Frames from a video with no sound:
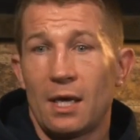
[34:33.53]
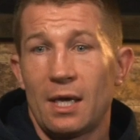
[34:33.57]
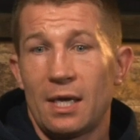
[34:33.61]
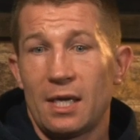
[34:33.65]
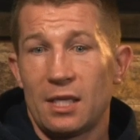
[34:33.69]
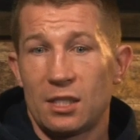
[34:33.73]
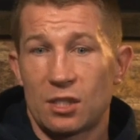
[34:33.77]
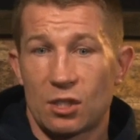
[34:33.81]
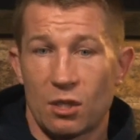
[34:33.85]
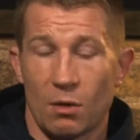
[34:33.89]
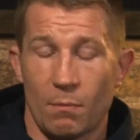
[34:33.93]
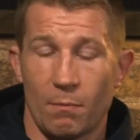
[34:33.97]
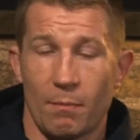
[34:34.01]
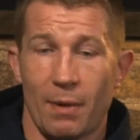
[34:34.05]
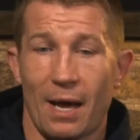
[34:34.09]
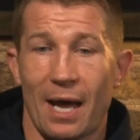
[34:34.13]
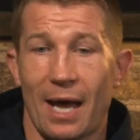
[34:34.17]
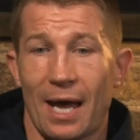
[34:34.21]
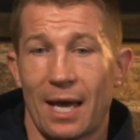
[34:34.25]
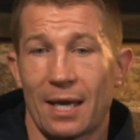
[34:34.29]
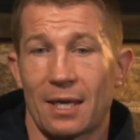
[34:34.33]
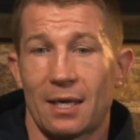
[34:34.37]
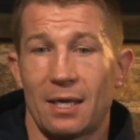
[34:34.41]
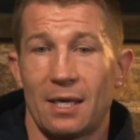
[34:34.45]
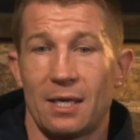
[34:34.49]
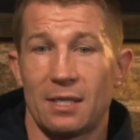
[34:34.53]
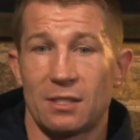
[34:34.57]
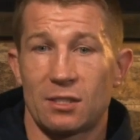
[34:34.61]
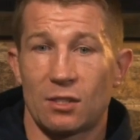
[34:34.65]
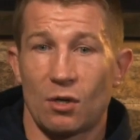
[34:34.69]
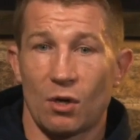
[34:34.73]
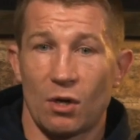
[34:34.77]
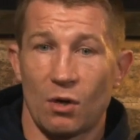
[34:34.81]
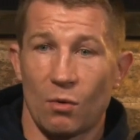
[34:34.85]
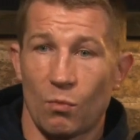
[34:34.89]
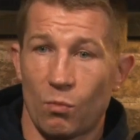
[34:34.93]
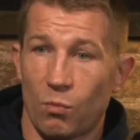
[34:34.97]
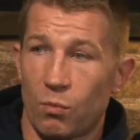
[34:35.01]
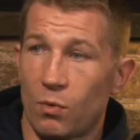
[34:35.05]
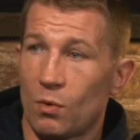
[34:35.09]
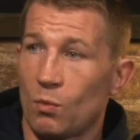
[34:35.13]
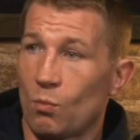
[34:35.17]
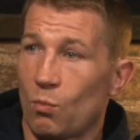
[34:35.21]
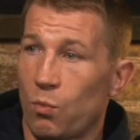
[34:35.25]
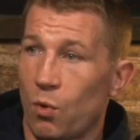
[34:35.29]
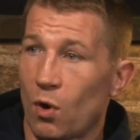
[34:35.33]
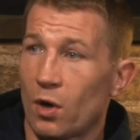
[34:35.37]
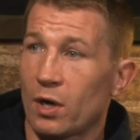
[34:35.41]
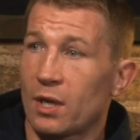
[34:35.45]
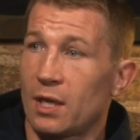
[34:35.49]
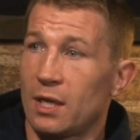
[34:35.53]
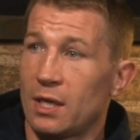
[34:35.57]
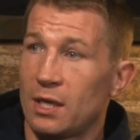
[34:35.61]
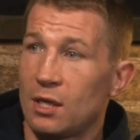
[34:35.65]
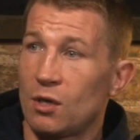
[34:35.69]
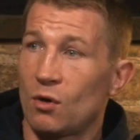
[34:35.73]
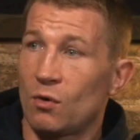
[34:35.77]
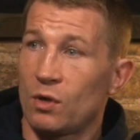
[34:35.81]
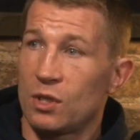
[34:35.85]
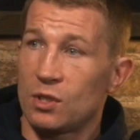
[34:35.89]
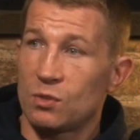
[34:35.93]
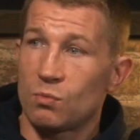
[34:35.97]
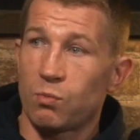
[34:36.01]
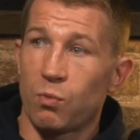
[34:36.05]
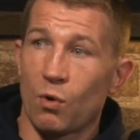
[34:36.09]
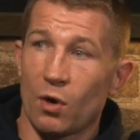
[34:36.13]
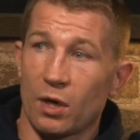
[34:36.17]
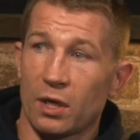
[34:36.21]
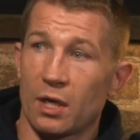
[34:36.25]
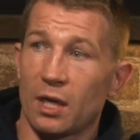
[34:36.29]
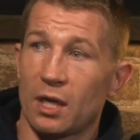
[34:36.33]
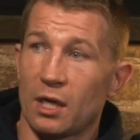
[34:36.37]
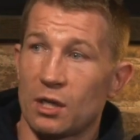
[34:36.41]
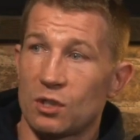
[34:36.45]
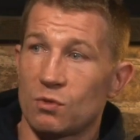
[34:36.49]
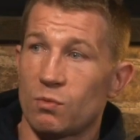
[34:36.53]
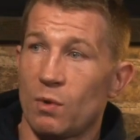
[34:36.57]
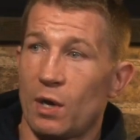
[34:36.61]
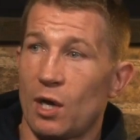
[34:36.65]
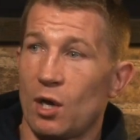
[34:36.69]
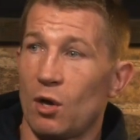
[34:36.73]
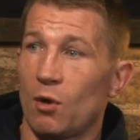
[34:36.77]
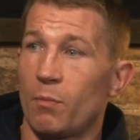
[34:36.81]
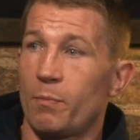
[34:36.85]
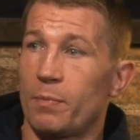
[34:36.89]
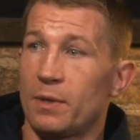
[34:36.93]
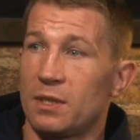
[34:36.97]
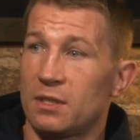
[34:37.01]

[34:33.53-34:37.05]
He's come back. He's going to work, you know, he's working his way up.